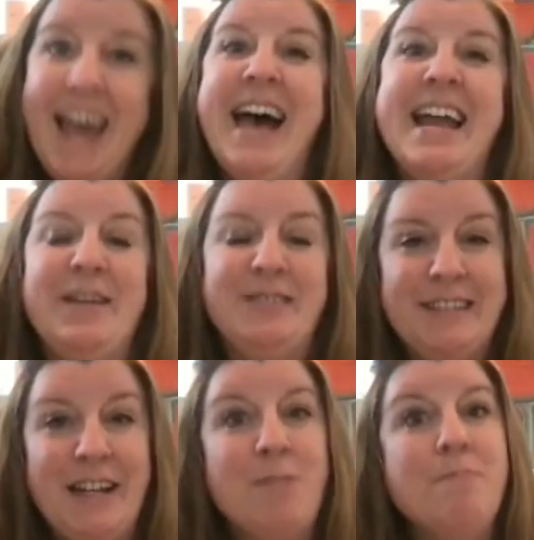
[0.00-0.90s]
And I've
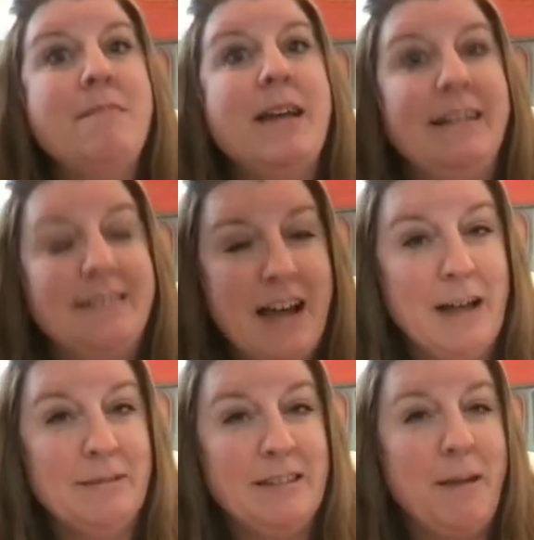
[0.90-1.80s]
seen many
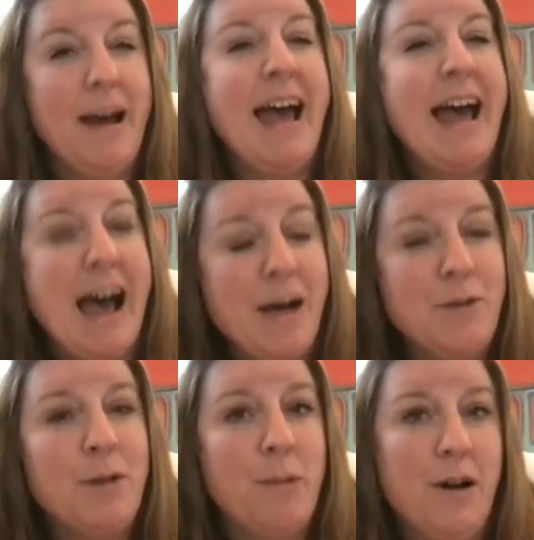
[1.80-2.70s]
times about half
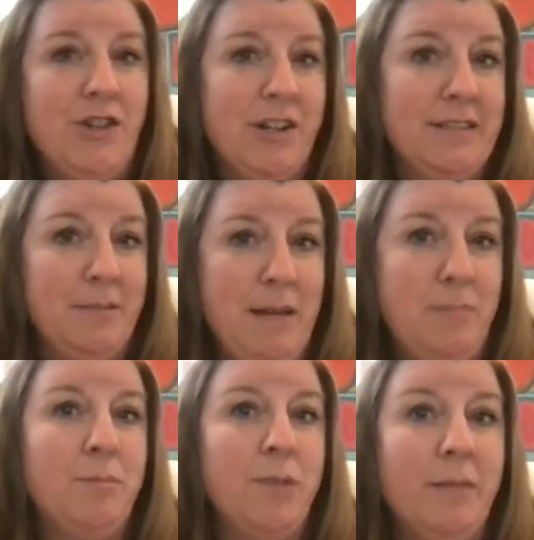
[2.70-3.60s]
of the projects that
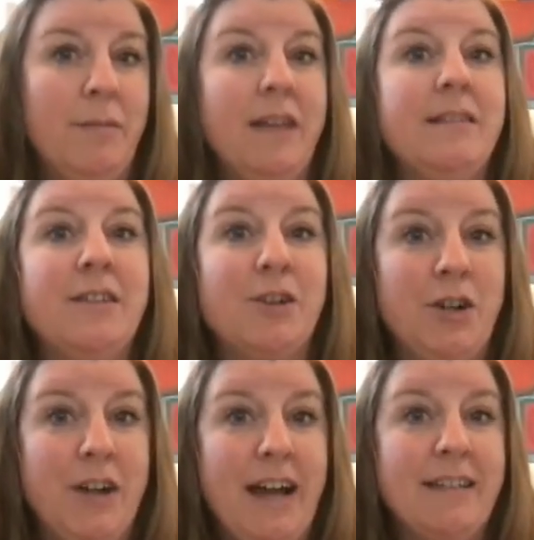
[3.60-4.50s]
people bring me in to
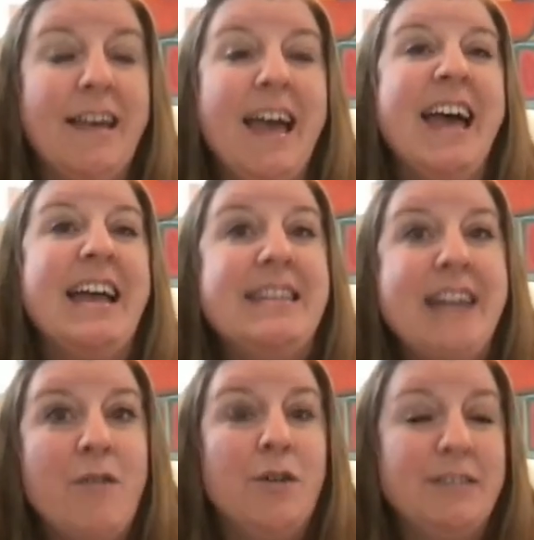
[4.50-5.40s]
create
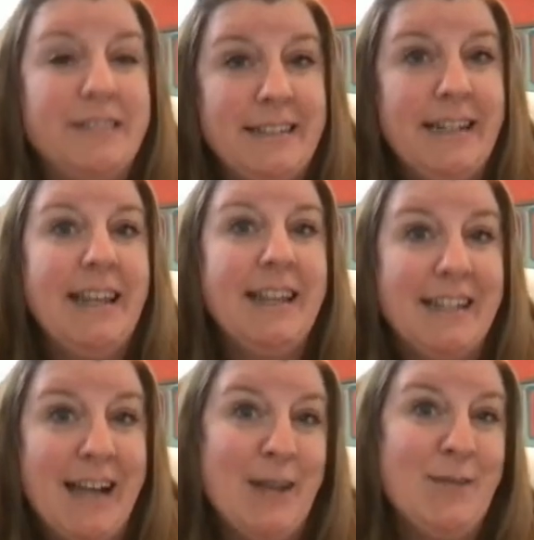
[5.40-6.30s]
never see the
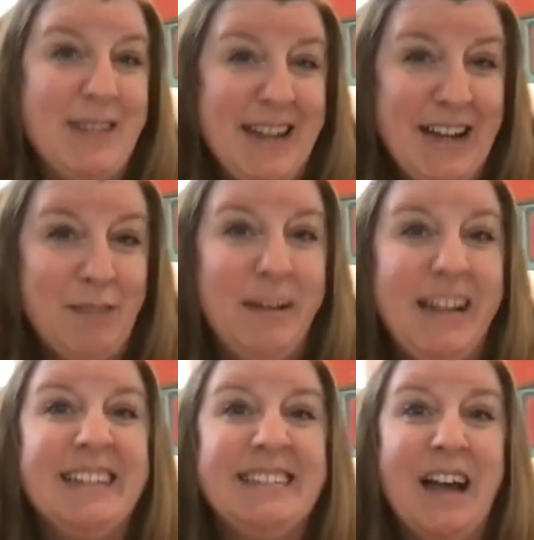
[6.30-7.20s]
light of day
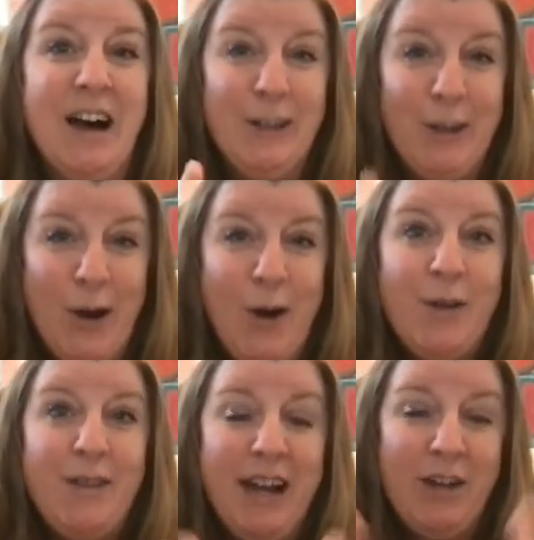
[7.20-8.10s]
because
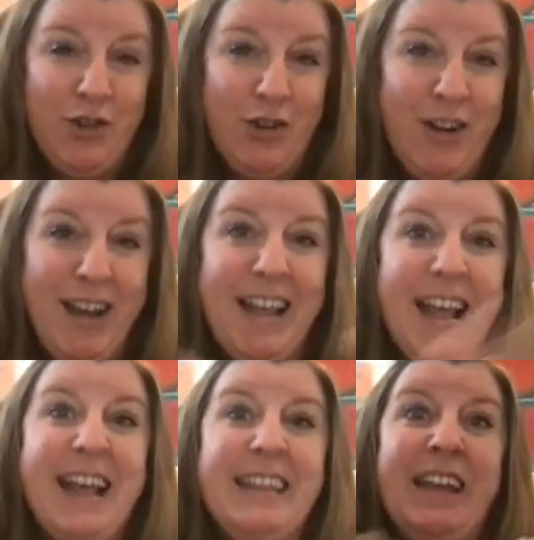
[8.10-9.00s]
along that journey,
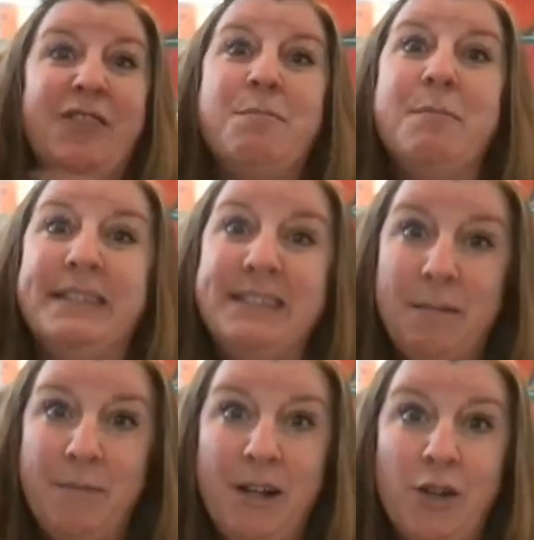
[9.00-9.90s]
they've missed
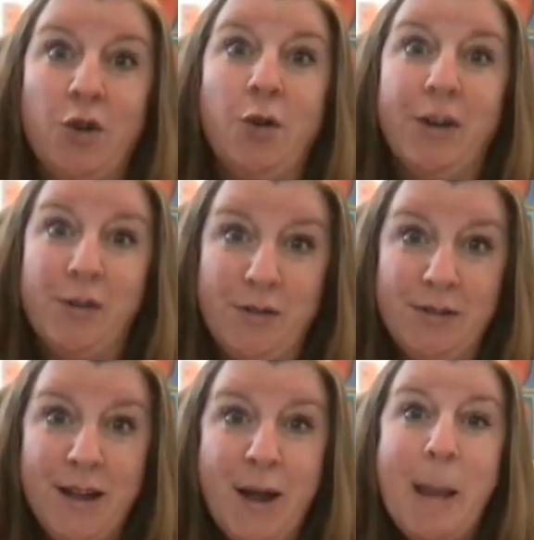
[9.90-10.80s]
something
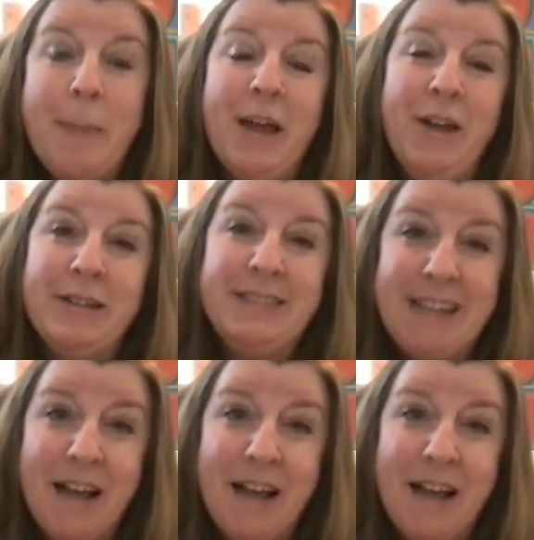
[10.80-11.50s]
critical. And you can see